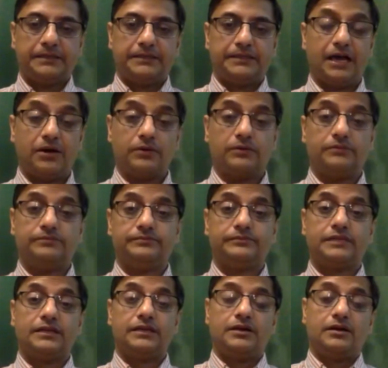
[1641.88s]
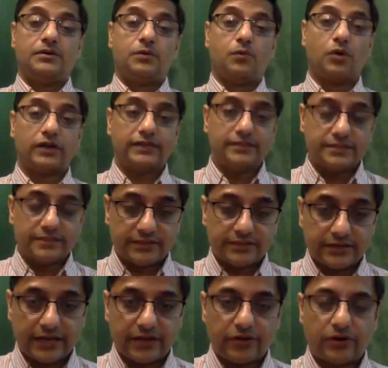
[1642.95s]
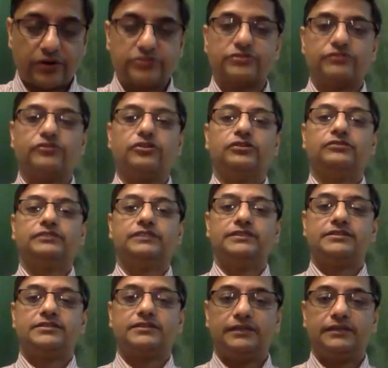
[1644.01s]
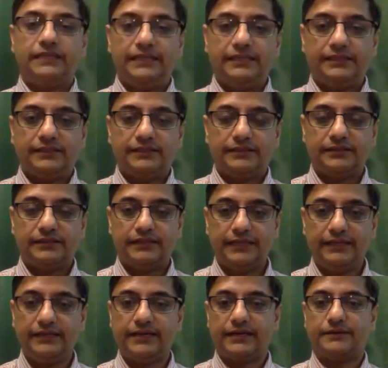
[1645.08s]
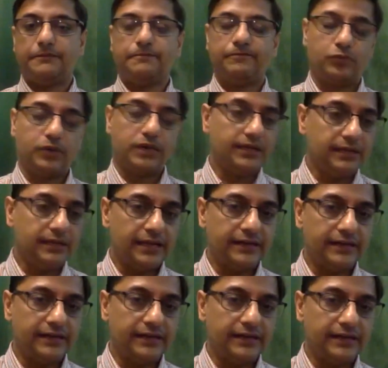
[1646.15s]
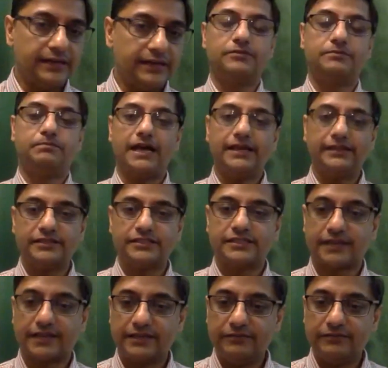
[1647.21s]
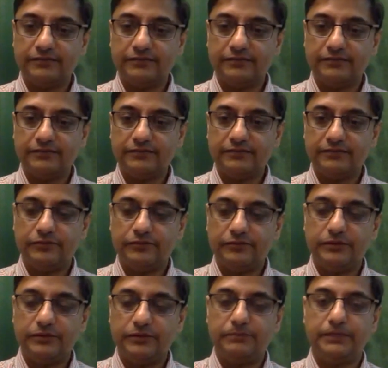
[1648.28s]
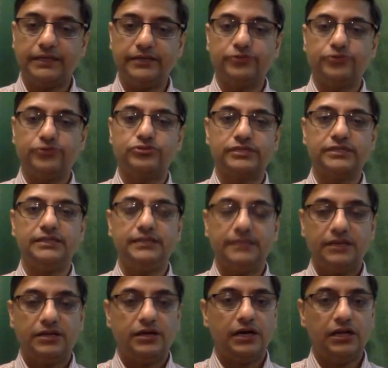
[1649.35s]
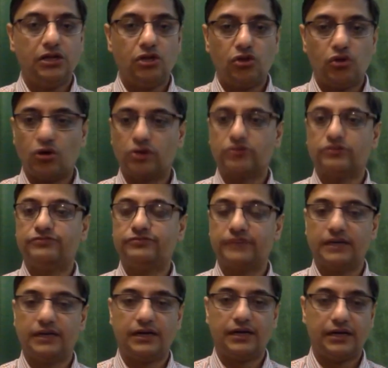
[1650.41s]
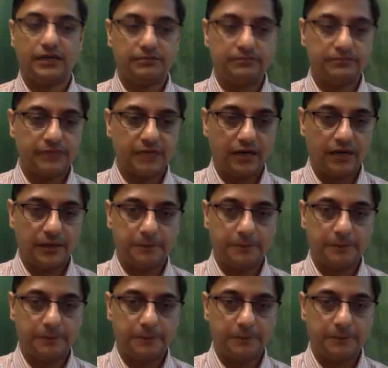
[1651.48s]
Now, what is the records of all of this in India? Well, it turns out by this time, we begin to see a lot of uh, uh,